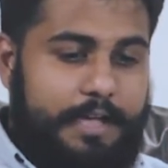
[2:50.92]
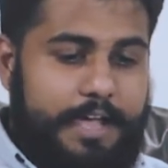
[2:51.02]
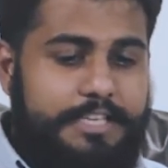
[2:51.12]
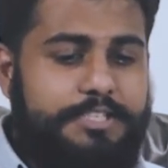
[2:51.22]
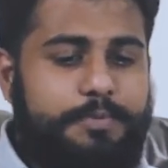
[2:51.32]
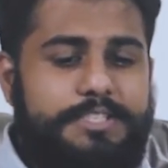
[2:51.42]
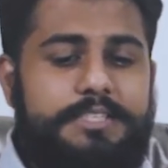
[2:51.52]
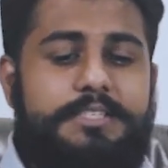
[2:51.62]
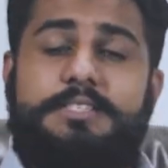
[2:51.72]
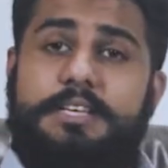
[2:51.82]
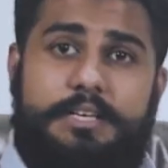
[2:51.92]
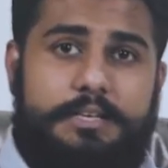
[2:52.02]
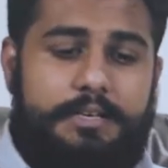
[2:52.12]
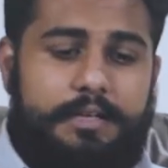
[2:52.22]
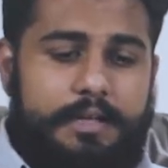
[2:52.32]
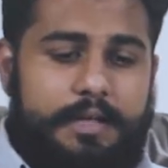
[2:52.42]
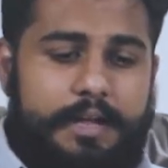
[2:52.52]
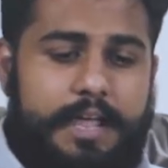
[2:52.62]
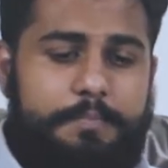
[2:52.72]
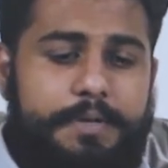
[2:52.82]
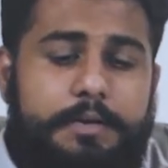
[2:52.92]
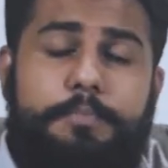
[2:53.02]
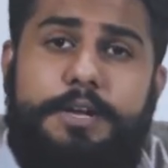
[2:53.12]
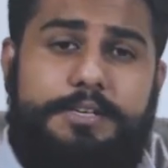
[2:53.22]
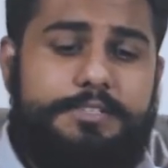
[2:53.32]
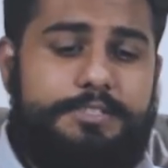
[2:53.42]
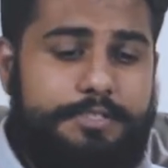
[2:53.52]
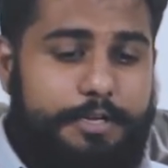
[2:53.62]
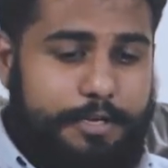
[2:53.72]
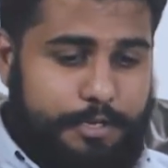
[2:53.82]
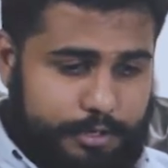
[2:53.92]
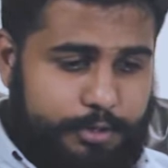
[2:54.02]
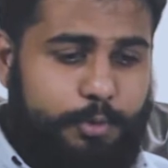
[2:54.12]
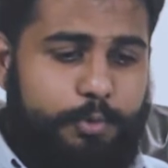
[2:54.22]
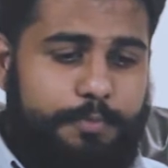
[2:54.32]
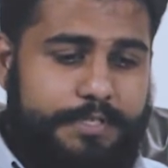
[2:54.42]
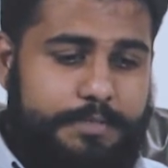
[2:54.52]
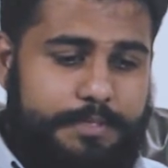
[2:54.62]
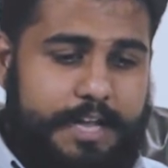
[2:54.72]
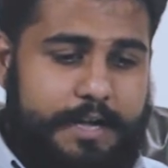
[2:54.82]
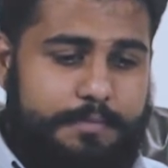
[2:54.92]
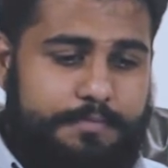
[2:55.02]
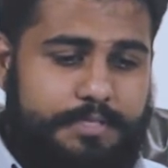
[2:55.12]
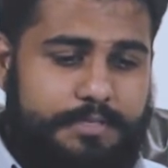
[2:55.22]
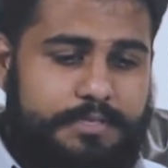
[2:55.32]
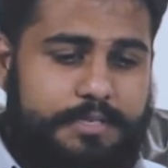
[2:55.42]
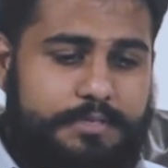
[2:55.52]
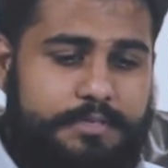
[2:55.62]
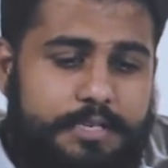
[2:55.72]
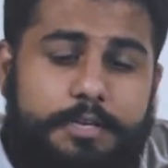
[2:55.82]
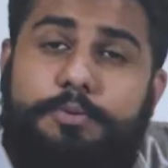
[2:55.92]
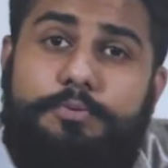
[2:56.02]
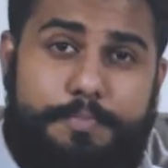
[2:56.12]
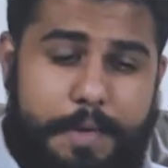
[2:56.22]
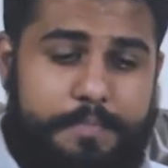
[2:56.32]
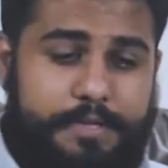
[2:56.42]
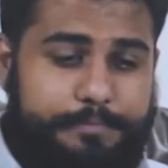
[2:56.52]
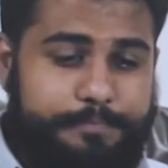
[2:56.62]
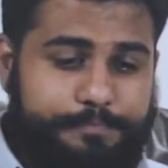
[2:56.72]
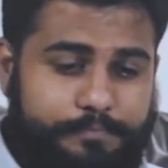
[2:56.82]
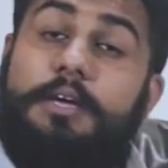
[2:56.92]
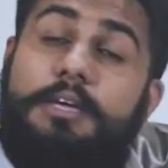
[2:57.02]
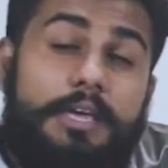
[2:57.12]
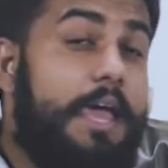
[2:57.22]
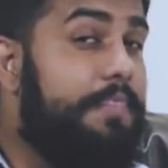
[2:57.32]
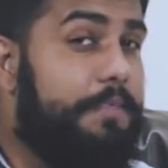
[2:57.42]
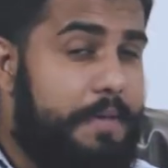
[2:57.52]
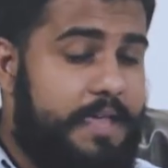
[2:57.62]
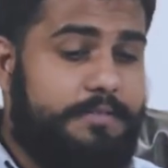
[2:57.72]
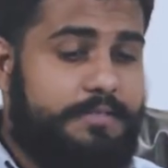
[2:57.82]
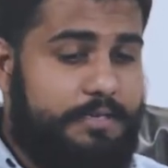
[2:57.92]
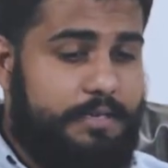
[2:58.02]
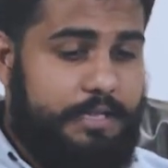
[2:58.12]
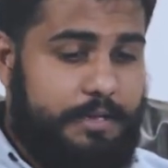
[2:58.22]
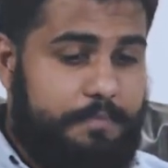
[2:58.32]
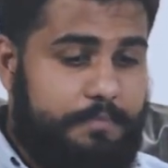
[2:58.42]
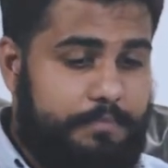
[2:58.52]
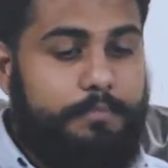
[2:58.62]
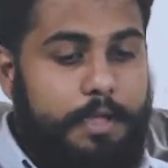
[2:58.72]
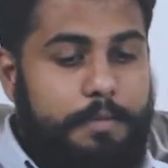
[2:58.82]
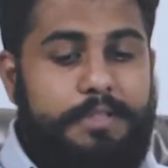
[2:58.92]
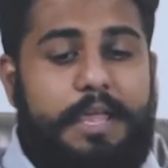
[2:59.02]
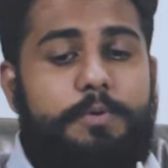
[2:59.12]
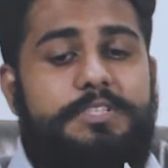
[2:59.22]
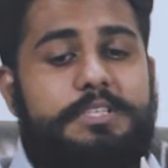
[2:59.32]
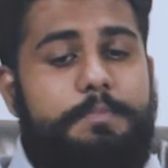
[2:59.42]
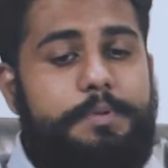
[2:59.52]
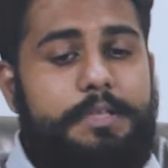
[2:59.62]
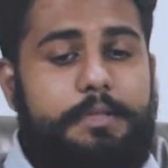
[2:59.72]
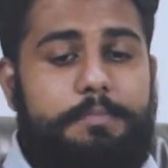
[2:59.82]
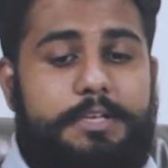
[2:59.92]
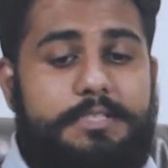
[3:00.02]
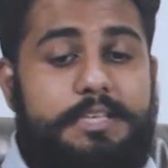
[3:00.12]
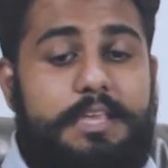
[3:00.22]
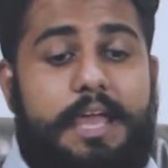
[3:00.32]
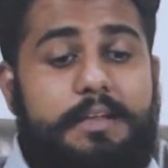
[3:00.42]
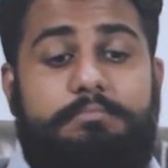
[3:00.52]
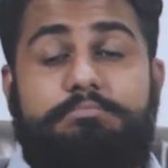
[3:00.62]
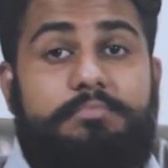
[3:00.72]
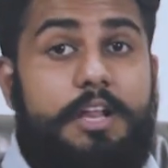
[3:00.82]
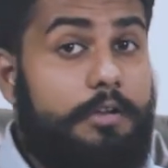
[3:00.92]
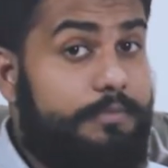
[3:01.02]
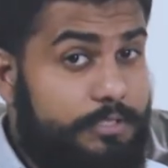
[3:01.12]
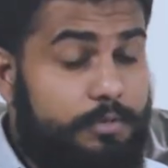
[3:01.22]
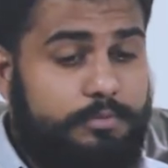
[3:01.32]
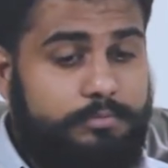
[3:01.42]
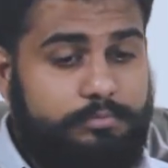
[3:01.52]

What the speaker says: Ezra was 16 and had been apprenticed to Mr. McAdams since he could remember. He had the man's surname, but that was simply because he had none of his own.